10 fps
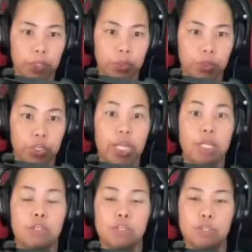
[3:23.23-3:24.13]
you
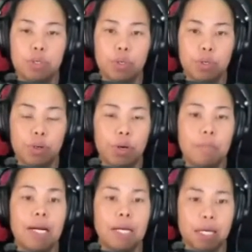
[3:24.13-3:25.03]
change your
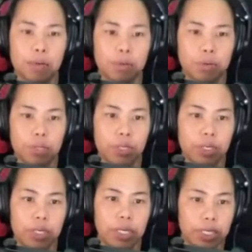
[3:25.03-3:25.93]
background.
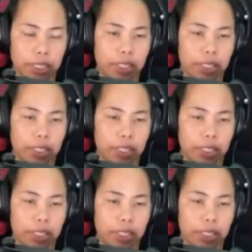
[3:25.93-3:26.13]
Yes.